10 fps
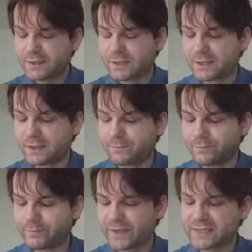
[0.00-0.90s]

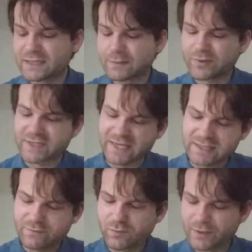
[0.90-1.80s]
But this is a
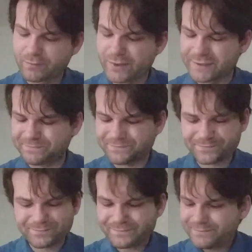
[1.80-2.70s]
protective one, but
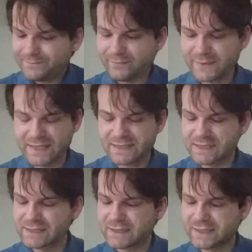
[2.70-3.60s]
it
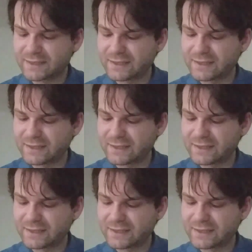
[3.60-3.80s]
doesn't,